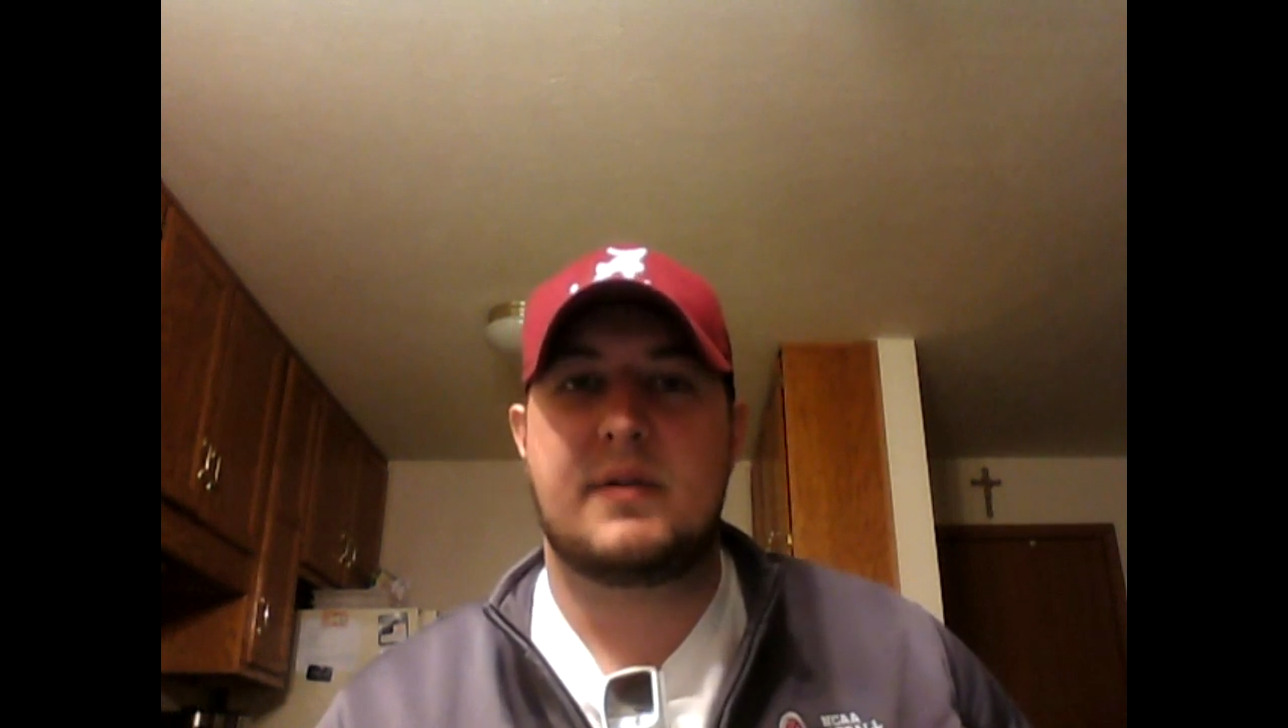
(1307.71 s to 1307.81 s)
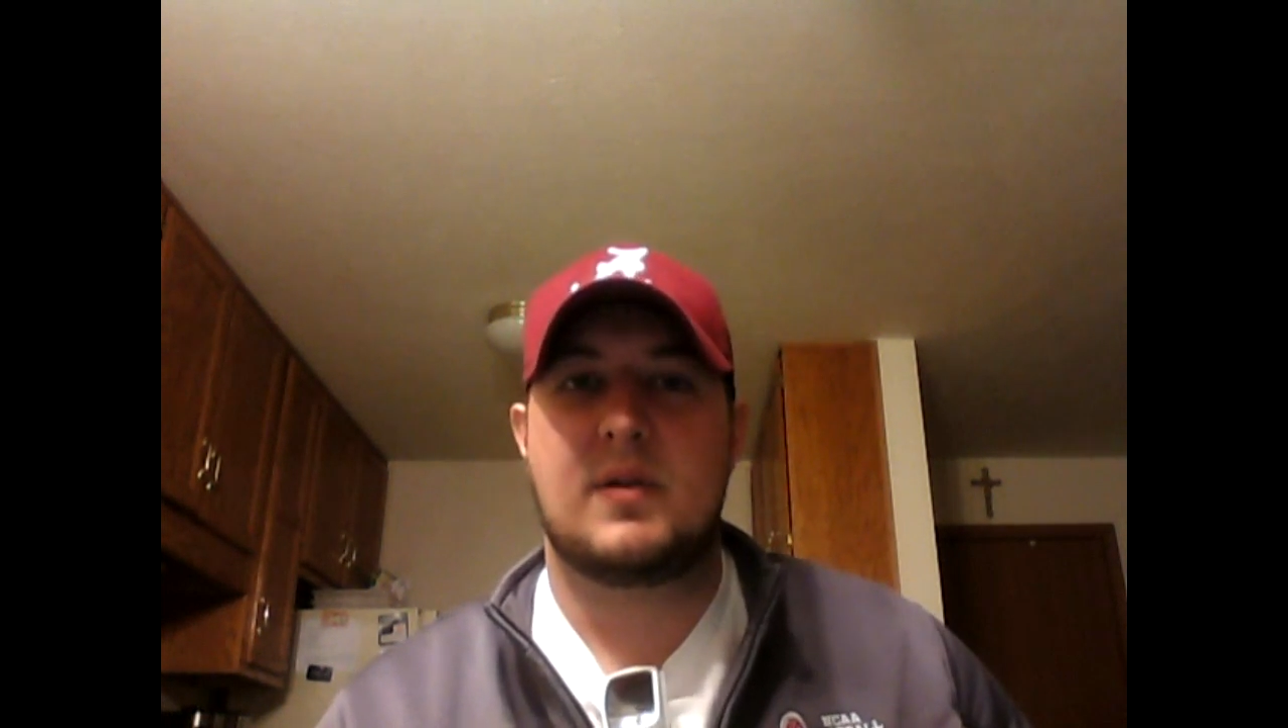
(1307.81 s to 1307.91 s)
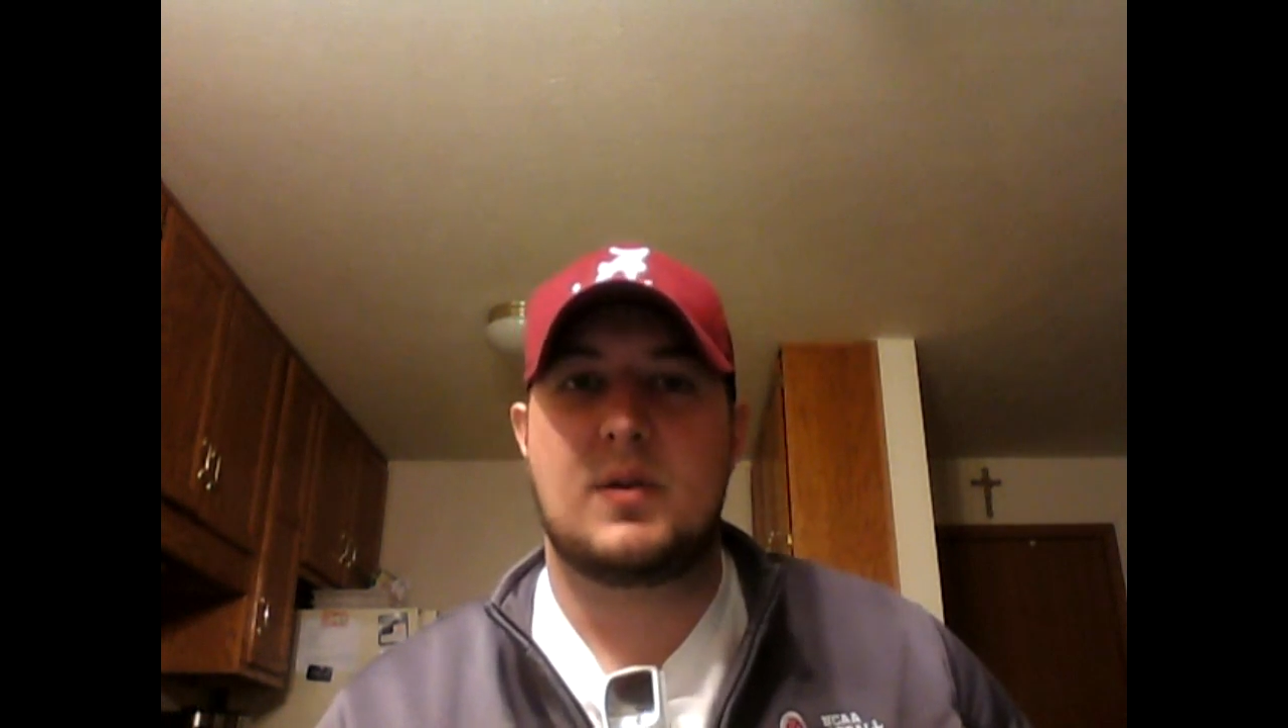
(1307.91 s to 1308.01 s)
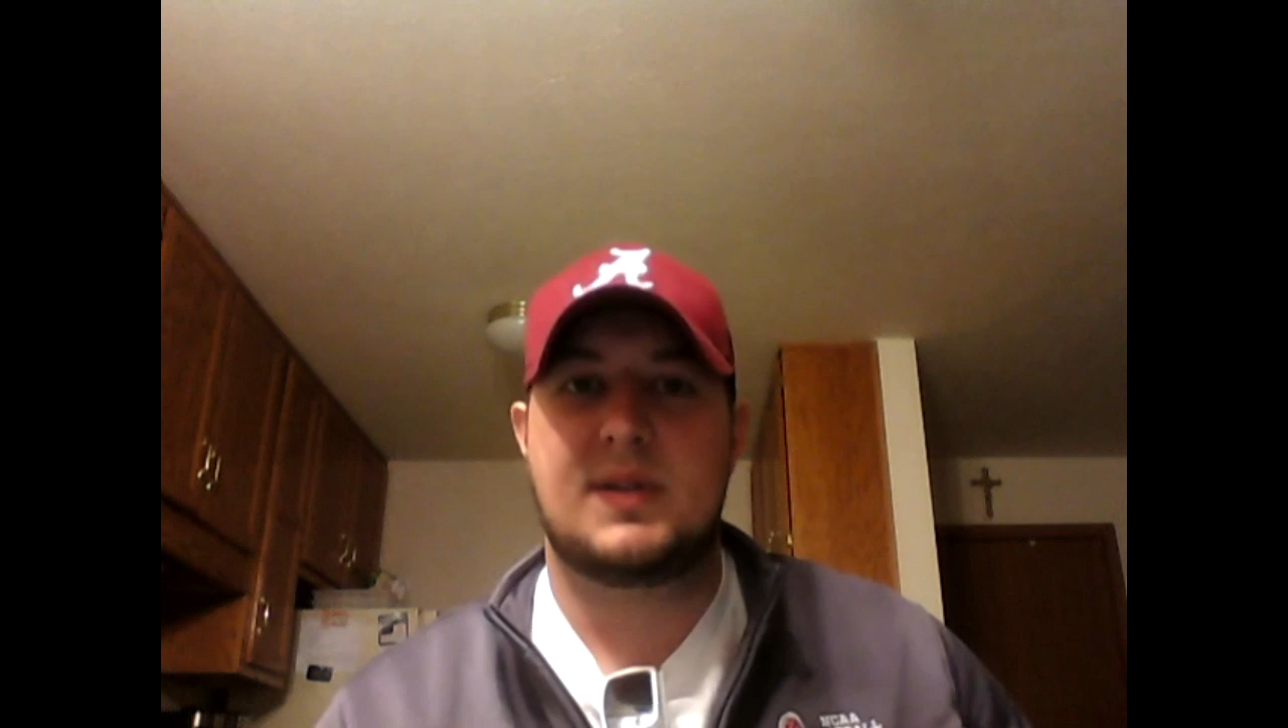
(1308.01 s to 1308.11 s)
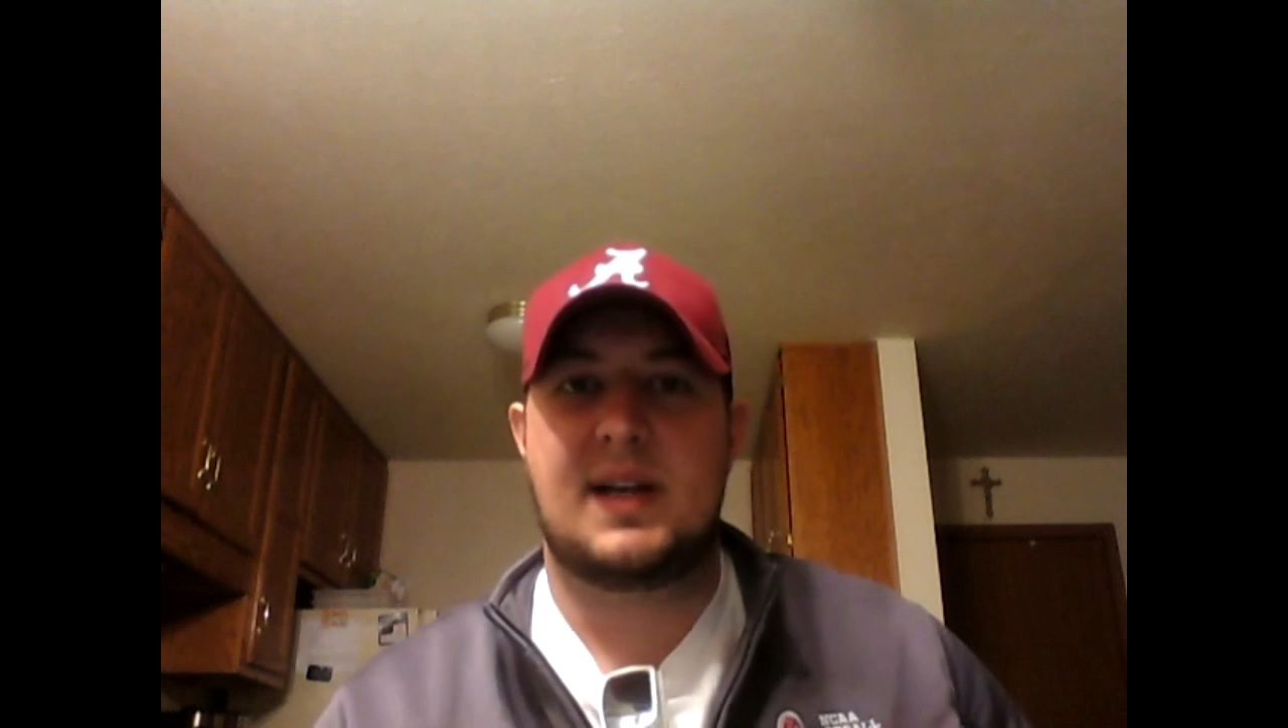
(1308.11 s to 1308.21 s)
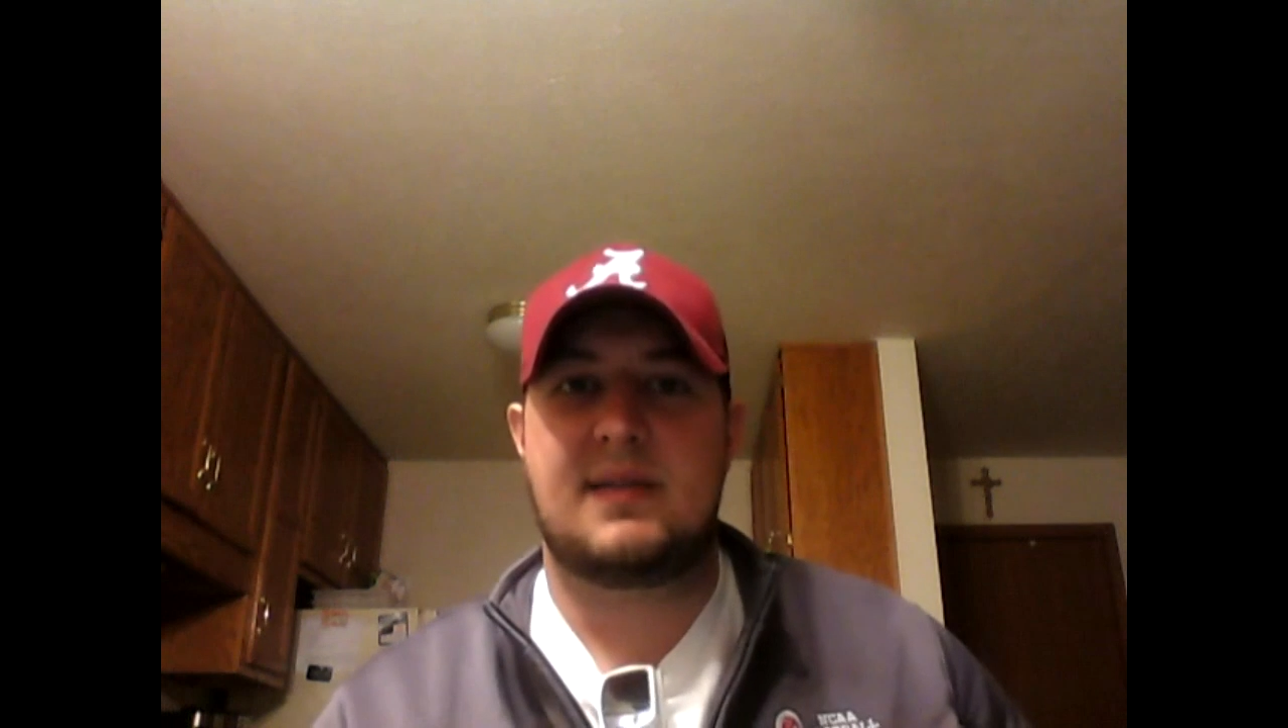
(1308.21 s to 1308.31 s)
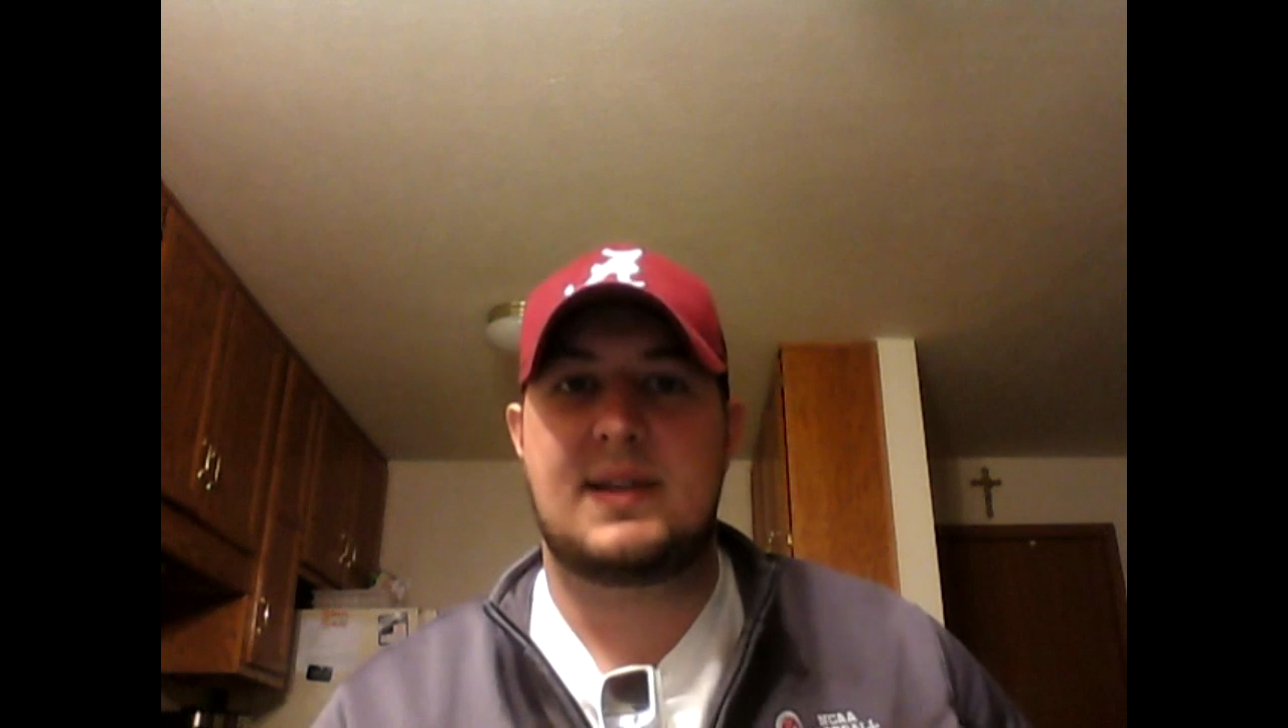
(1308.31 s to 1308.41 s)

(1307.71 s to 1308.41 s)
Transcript: Thursday